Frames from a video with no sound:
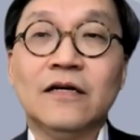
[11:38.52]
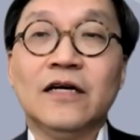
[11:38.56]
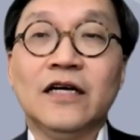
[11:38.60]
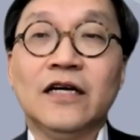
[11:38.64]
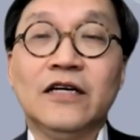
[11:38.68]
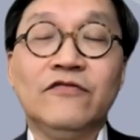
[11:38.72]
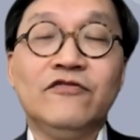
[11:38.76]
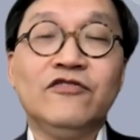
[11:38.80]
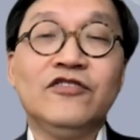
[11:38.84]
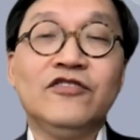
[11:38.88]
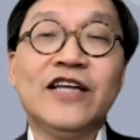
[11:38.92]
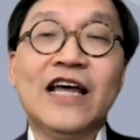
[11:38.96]

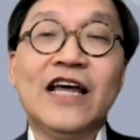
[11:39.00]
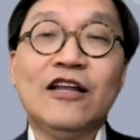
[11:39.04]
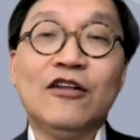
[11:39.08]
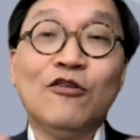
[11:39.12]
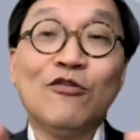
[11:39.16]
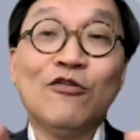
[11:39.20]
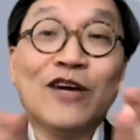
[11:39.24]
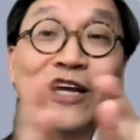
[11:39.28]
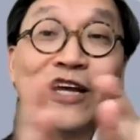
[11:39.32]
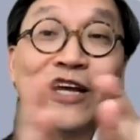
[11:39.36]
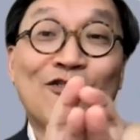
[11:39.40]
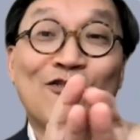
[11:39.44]
If you then
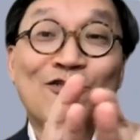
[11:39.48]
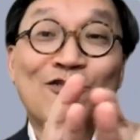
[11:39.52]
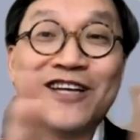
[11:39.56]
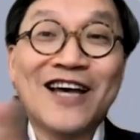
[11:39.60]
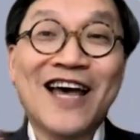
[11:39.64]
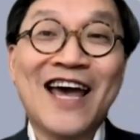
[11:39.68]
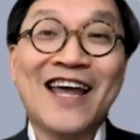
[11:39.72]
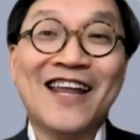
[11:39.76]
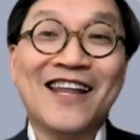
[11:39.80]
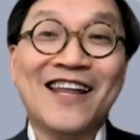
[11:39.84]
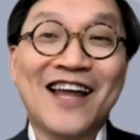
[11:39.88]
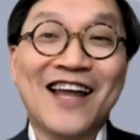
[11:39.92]
look at all the
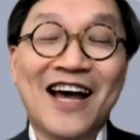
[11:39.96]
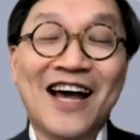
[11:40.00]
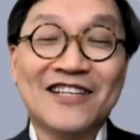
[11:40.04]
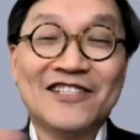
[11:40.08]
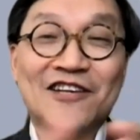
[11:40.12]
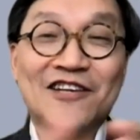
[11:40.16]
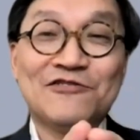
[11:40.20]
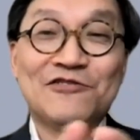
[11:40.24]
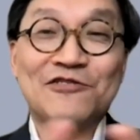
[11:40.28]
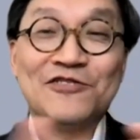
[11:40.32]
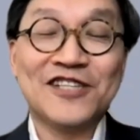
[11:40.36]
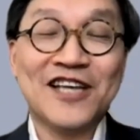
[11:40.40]

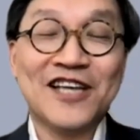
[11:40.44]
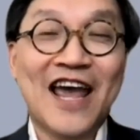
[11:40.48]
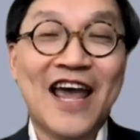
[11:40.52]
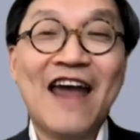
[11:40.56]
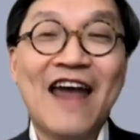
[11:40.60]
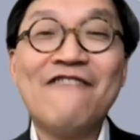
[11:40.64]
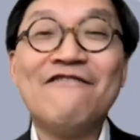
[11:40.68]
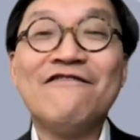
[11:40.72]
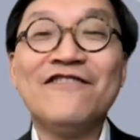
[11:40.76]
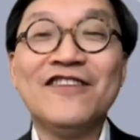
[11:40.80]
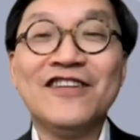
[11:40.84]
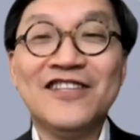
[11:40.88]
headlines, as you say,
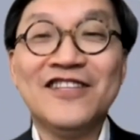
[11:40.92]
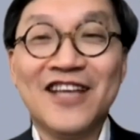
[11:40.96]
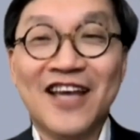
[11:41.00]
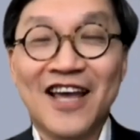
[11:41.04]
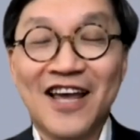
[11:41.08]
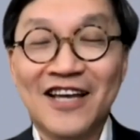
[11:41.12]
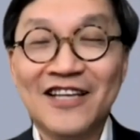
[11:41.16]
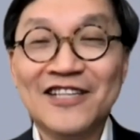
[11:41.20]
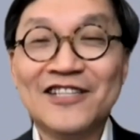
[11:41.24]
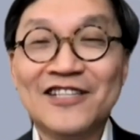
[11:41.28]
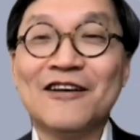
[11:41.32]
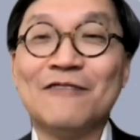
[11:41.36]
every
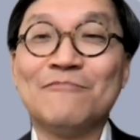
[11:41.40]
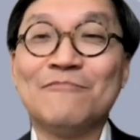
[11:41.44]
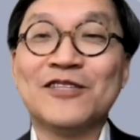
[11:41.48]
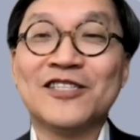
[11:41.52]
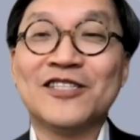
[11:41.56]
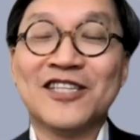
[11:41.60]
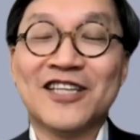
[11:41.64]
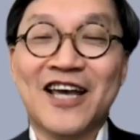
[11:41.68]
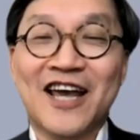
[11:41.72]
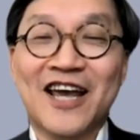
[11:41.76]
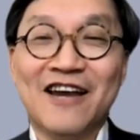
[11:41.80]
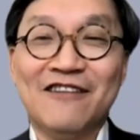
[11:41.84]
day some
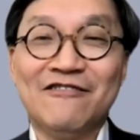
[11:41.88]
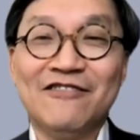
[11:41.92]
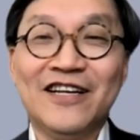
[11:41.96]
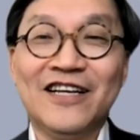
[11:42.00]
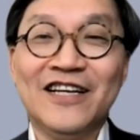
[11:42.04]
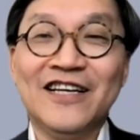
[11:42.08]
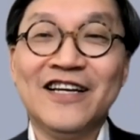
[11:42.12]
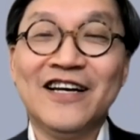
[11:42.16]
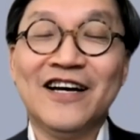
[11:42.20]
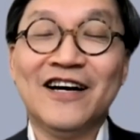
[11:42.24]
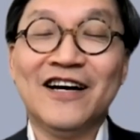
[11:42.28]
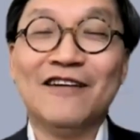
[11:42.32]

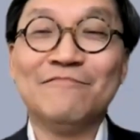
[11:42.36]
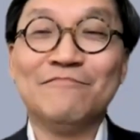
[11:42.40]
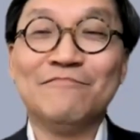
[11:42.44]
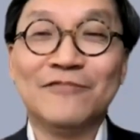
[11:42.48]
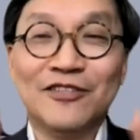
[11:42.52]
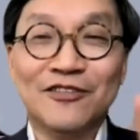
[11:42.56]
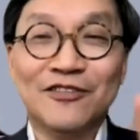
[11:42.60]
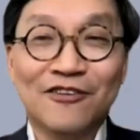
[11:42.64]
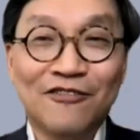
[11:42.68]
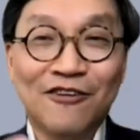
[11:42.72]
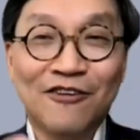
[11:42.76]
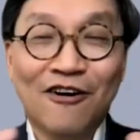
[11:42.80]
scary,
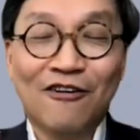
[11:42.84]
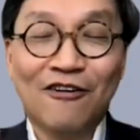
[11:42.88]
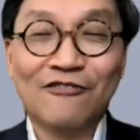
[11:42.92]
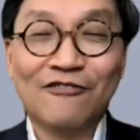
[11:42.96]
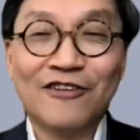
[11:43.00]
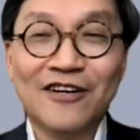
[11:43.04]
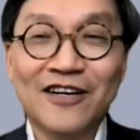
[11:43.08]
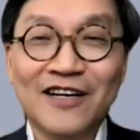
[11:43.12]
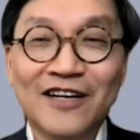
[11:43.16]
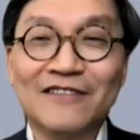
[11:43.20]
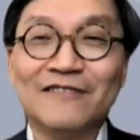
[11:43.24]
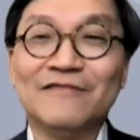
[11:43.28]

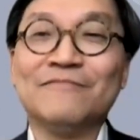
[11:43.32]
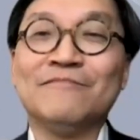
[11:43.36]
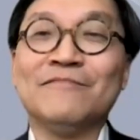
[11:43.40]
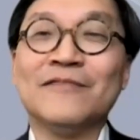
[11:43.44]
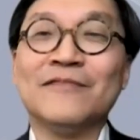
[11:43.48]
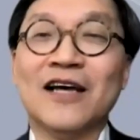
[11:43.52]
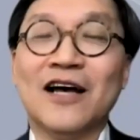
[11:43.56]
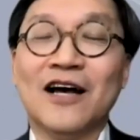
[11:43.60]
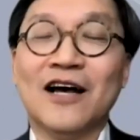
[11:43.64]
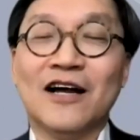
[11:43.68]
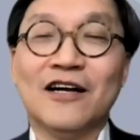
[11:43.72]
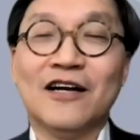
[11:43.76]
horror
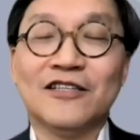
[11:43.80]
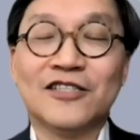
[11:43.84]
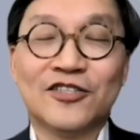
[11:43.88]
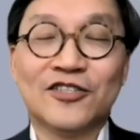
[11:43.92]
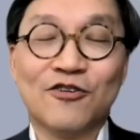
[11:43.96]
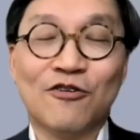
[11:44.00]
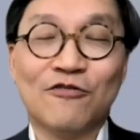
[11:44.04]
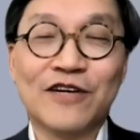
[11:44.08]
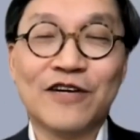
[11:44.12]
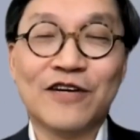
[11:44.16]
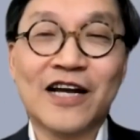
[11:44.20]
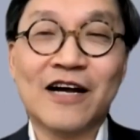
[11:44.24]

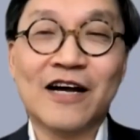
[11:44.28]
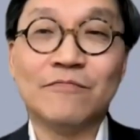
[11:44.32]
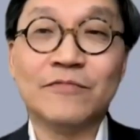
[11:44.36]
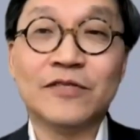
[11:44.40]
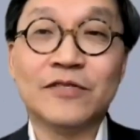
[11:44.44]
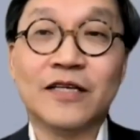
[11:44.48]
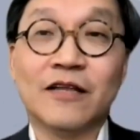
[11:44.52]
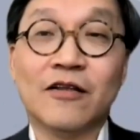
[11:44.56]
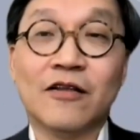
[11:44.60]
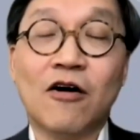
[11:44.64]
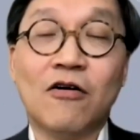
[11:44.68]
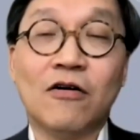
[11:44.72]
story
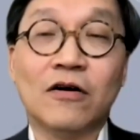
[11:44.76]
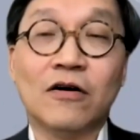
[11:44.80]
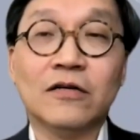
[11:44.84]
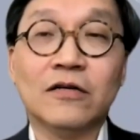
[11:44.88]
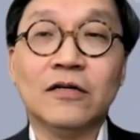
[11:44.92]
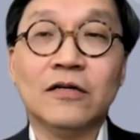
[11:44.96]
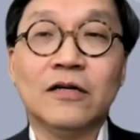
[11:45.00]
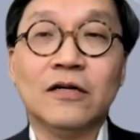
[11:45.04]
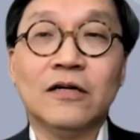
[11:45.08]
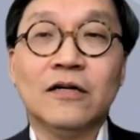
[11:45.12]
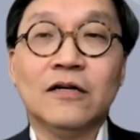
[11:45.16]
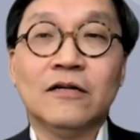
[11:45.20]
comes along.
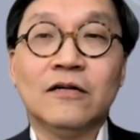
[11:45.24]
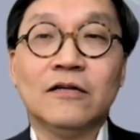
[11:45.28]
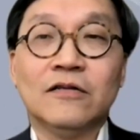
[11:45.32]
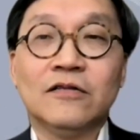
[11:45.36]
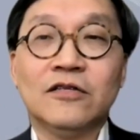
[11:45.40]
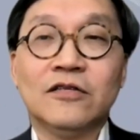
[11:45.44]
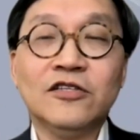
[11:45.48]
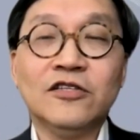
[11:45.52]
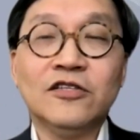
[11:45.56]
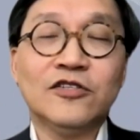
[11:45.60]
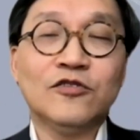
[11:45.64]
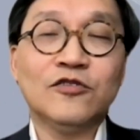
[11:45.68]

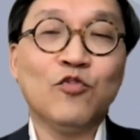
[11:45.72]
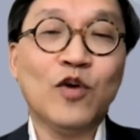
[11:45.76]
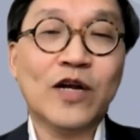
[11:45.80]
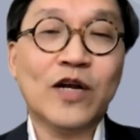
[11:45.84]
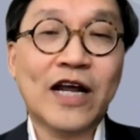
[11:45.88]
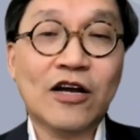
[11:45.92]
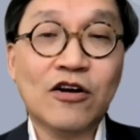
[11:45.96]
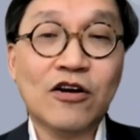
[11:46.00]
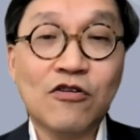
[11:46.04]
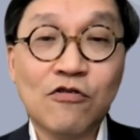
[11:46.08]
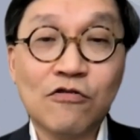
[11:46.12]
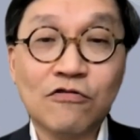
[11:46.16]
This is what
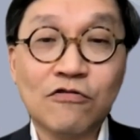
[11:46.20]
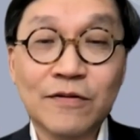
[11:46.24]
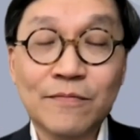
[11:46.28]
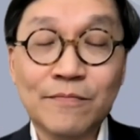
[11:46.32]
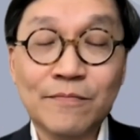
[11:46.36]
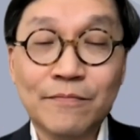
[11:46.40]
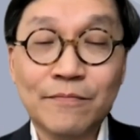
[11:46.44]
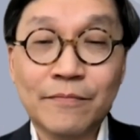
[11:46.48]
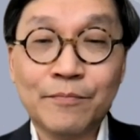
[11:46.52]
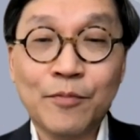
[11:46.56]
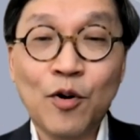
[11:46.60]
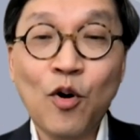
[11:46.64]
I call
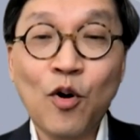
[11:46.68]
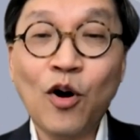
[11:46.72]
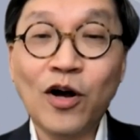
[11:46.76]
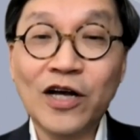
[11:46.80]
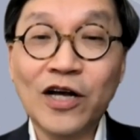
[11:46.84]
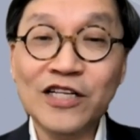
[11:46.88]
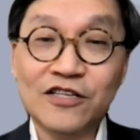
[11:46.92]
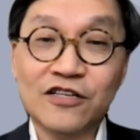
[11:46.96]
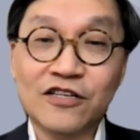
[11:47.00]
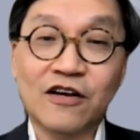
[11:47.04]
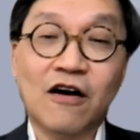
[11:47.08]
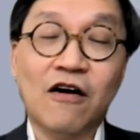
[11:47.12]
the
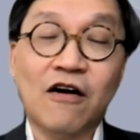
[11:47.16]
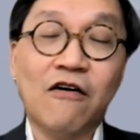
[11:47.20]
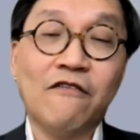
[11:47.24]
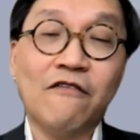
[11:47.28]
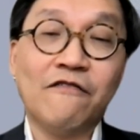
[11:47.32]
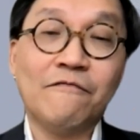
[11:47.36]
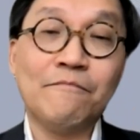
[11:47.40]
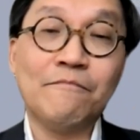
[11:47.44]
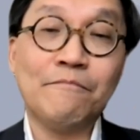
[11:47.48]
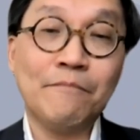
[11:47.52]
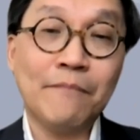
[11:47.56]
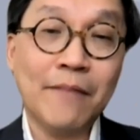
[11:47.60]
point
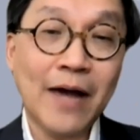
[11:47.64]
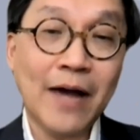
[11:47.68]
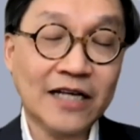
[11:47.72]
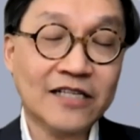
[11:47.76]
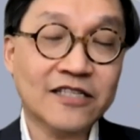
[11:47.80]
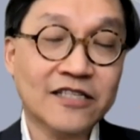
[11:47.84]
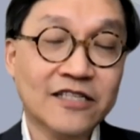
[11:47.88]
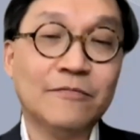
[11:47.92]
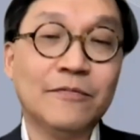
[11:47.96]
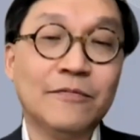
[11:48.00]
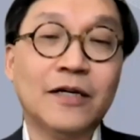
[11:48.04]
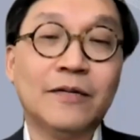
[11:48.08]
of
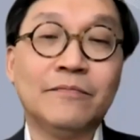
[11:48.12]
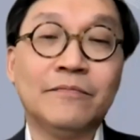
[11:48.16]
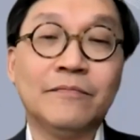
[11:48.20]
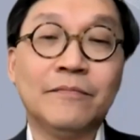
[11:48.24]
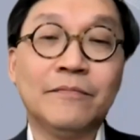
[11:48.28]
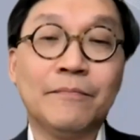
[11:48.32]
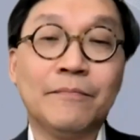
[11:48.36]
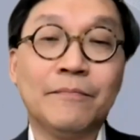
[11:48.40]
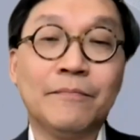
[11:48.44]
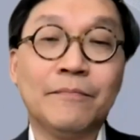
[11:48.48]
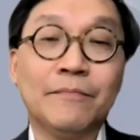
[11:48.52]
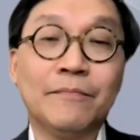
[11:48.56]
maximum
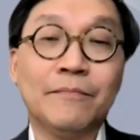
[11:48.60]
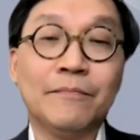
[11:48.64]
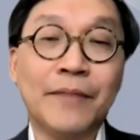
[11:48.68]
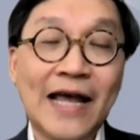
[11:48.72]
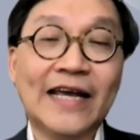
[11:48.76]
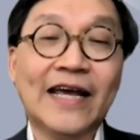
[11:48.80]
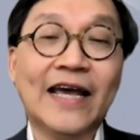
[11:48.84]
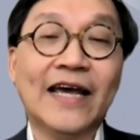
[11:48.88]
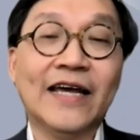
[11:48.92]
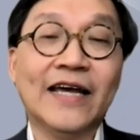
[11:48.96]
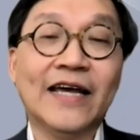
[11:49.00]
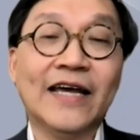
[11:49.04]

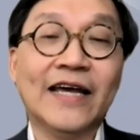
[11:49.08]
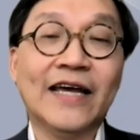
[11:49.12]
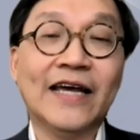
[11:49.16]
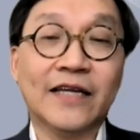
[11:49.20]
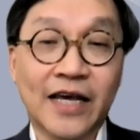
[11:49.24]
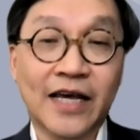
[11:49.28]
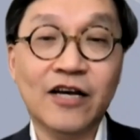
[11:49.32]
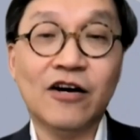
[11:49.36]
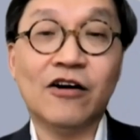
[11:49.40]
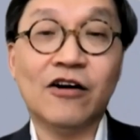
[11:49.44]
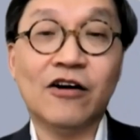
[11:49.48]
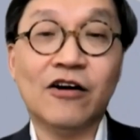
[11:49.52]
panic
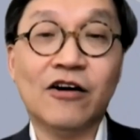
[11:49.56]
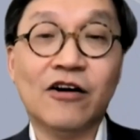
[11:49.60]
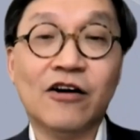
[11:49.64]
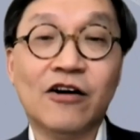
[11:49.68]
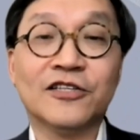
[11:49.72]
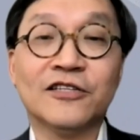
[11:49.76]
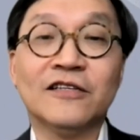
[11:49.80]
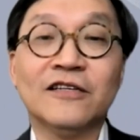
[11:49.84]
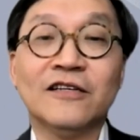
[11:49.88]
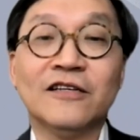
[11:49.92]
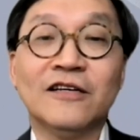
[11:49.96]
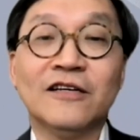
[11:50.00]
and
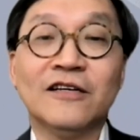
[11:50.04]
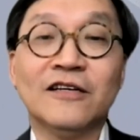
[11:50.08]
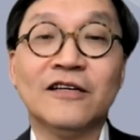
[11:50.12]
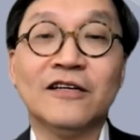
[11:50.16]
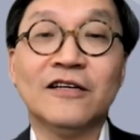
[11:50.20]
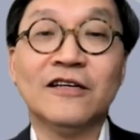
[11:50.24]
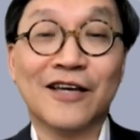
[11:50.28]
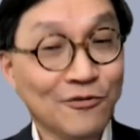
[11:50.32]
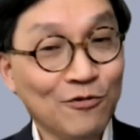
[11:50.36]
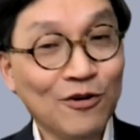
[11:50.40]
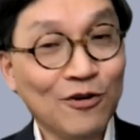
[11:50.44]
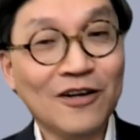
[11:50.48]
chaos.
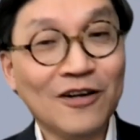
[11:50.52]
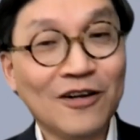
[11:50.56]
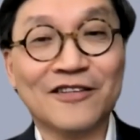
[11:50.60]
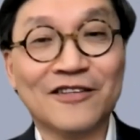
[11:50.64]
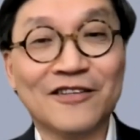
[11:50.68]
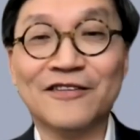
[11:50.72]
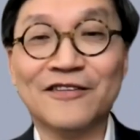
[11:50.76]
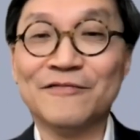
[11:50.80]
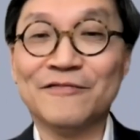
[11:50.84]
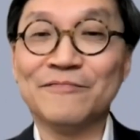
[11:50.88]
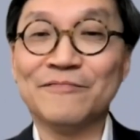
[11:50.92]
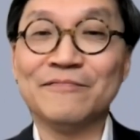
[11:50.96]
Guess
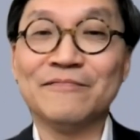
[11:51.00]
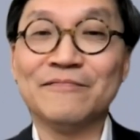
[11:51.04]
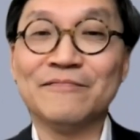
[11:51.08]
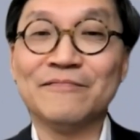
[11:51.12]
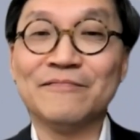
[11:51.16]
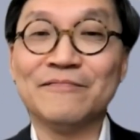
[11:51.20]
what?